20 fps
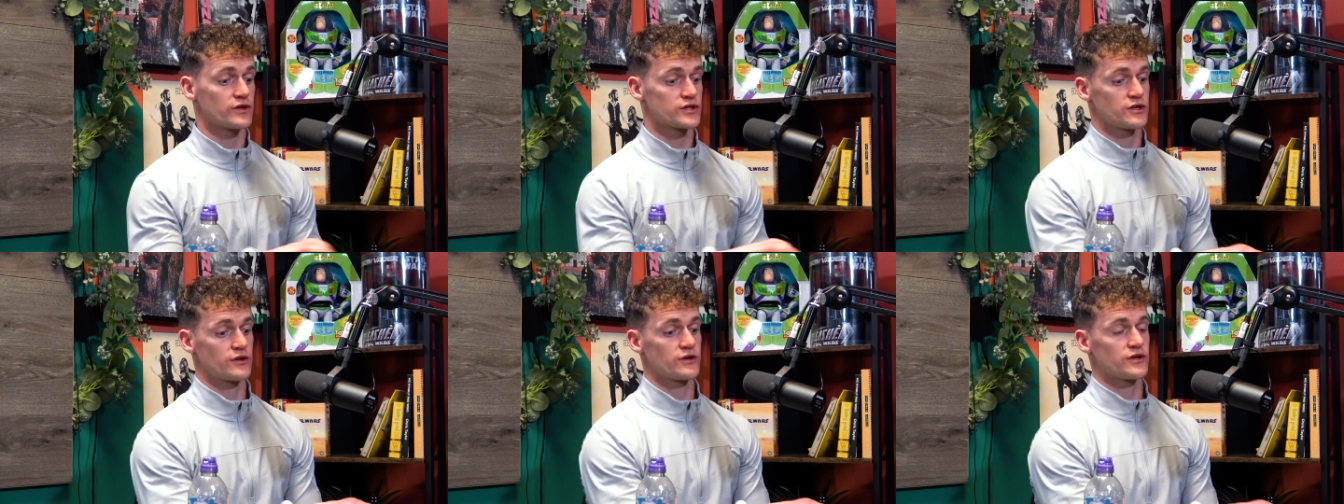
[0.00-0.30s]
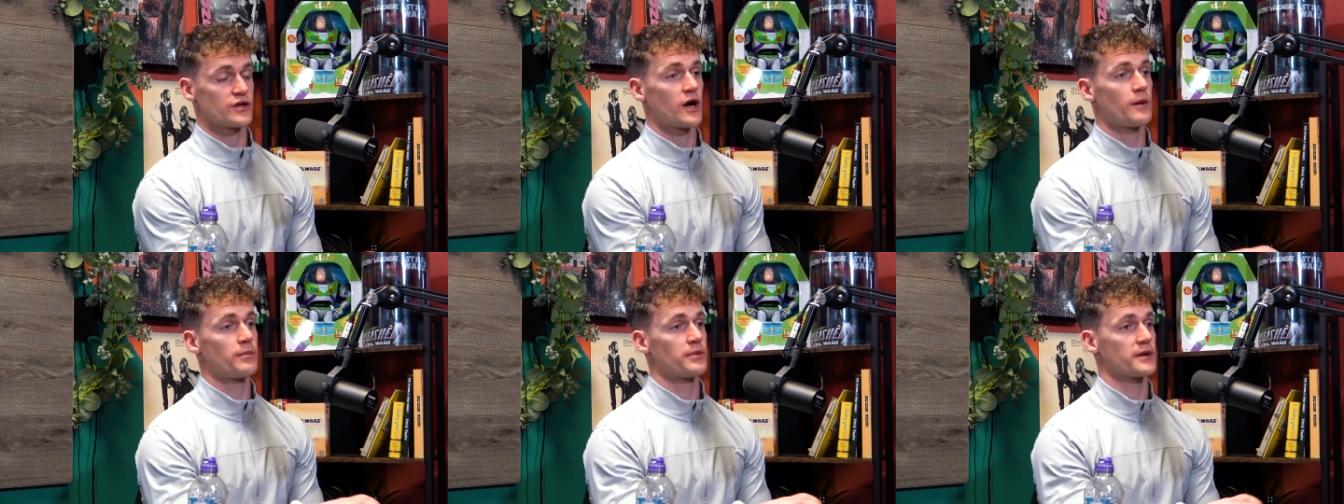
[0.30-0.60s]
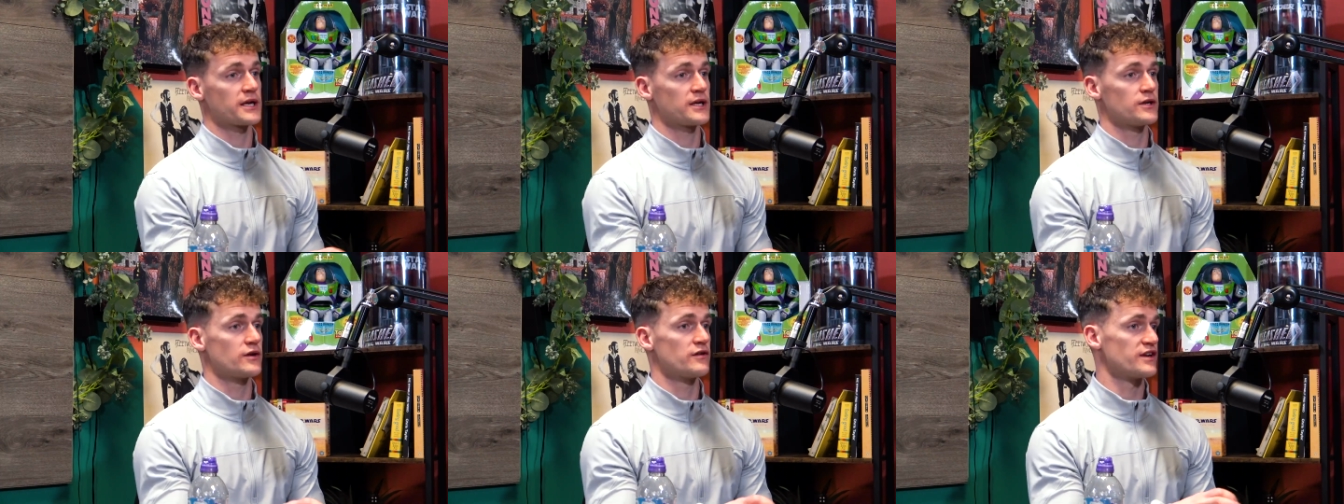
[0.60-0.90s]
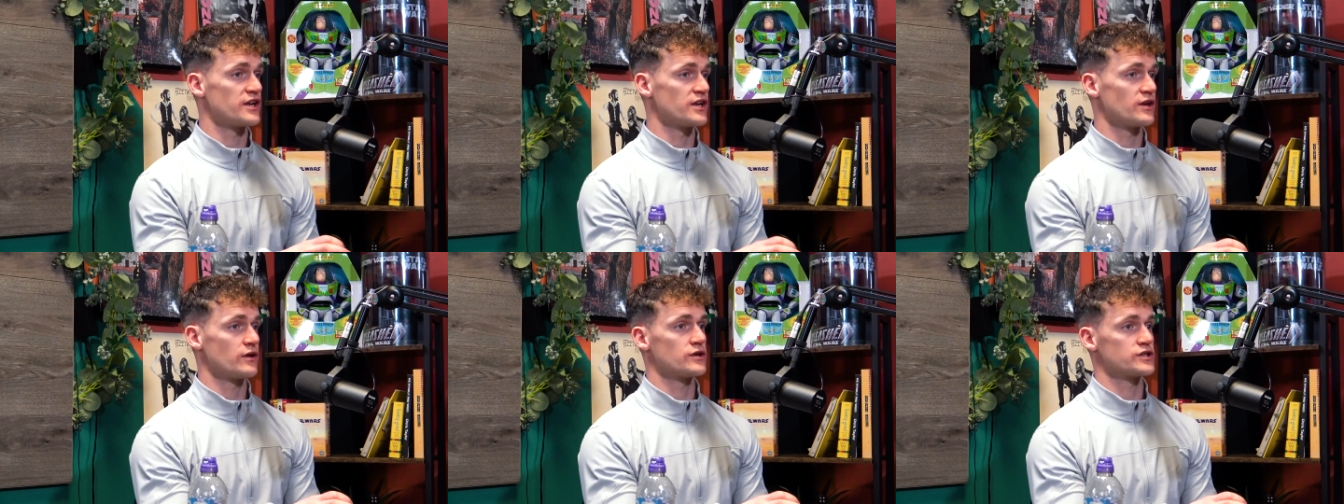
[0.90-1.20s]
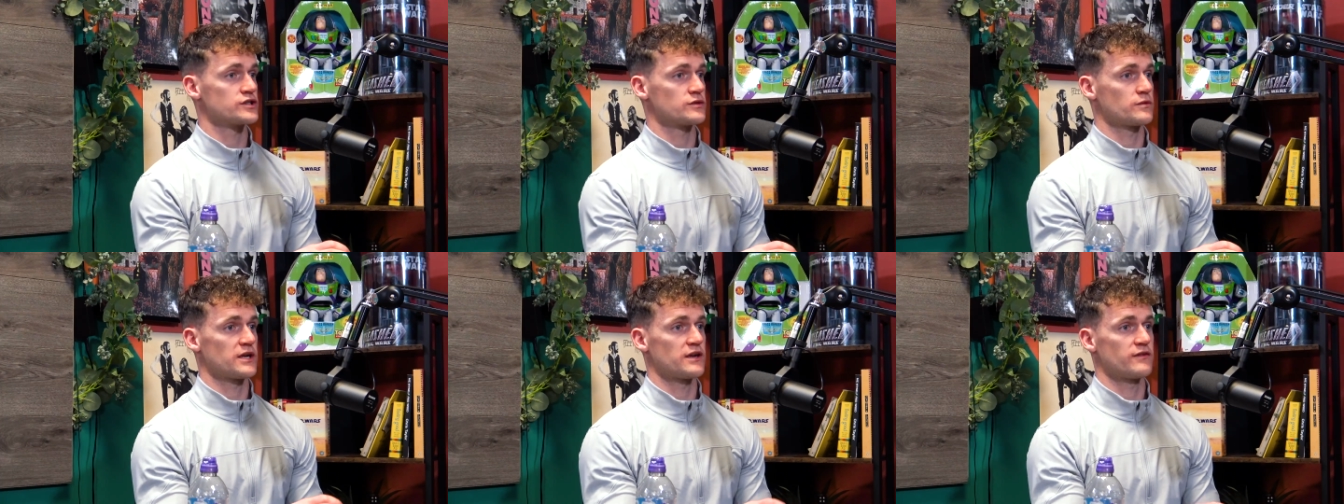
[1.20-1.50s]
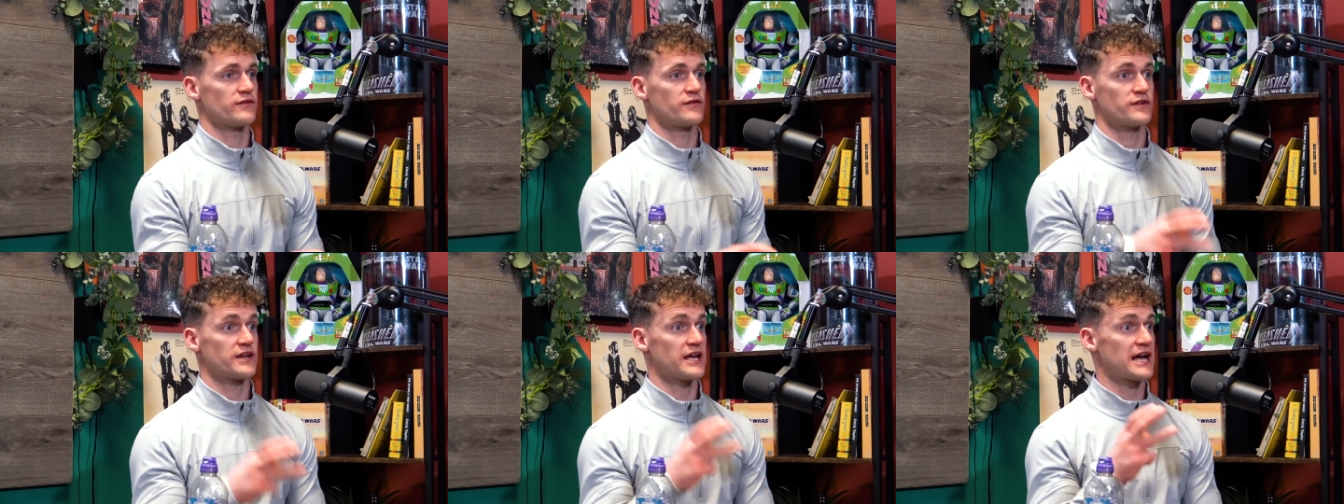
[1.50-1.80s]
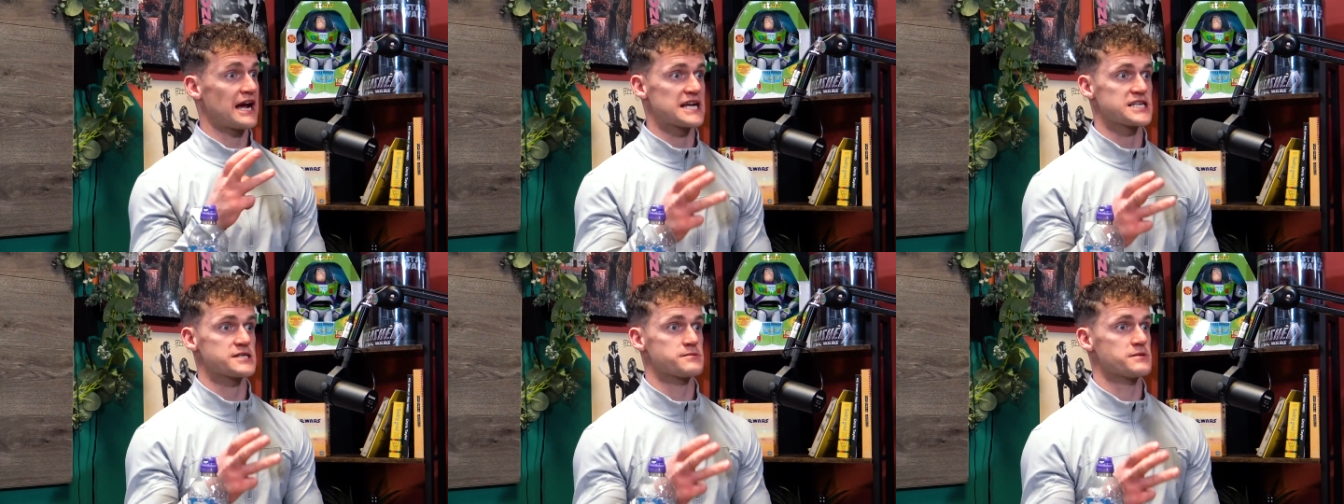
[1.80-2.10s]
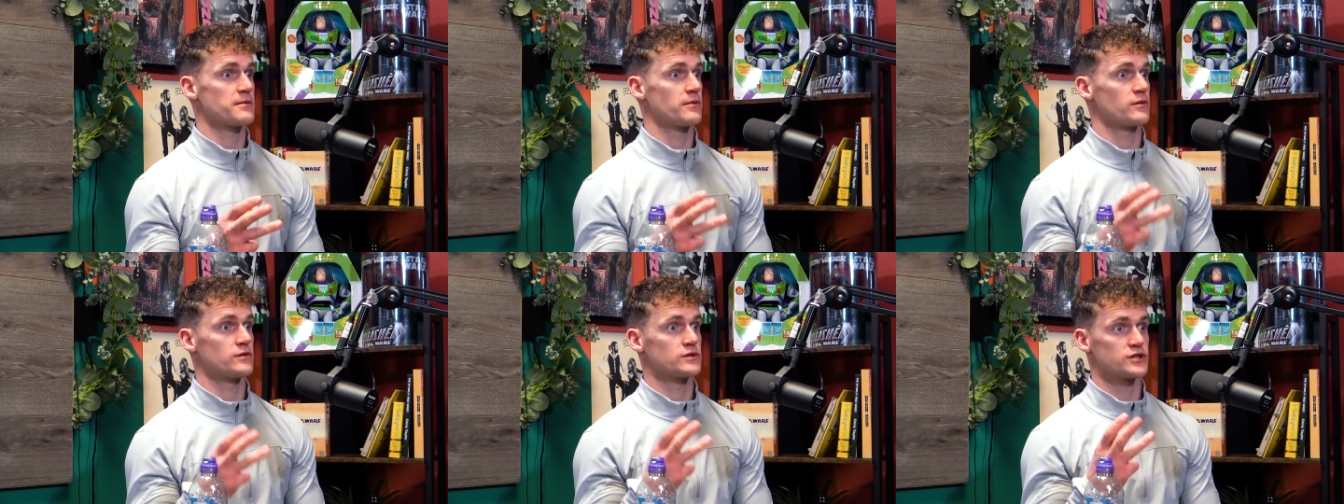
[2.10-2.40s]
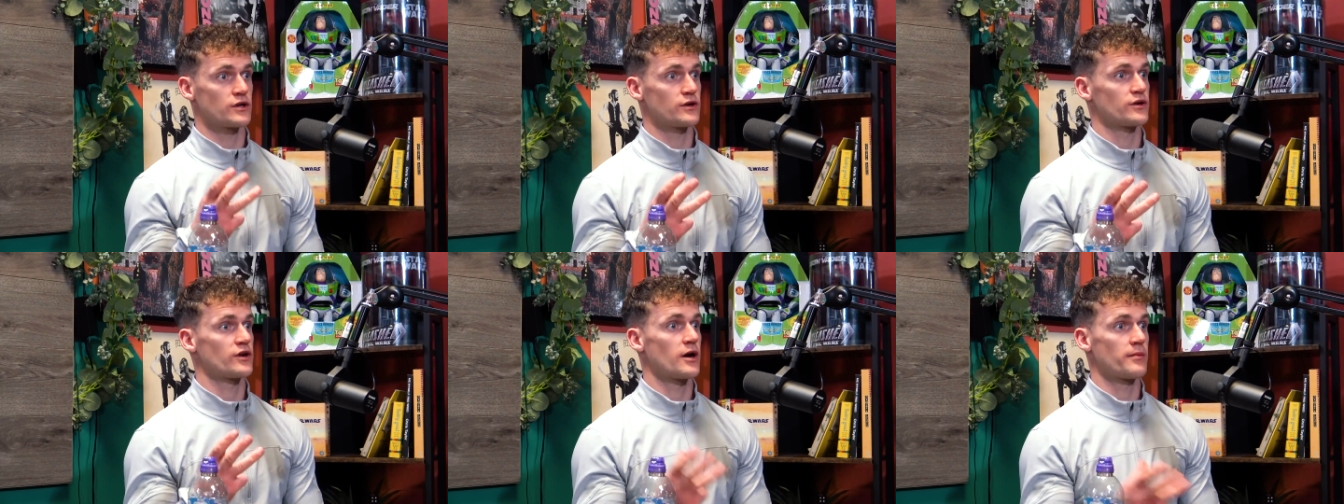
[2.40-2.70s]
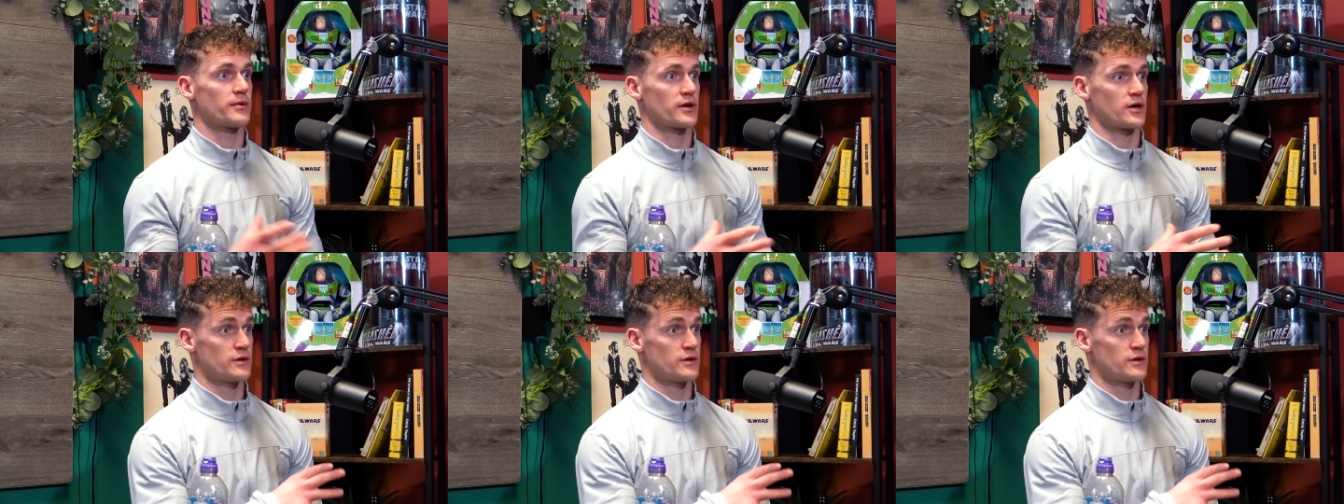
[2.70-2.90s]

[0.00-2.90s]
certain topic in your videos or whatever. Mm-hmm. If they ask me about a certain topic,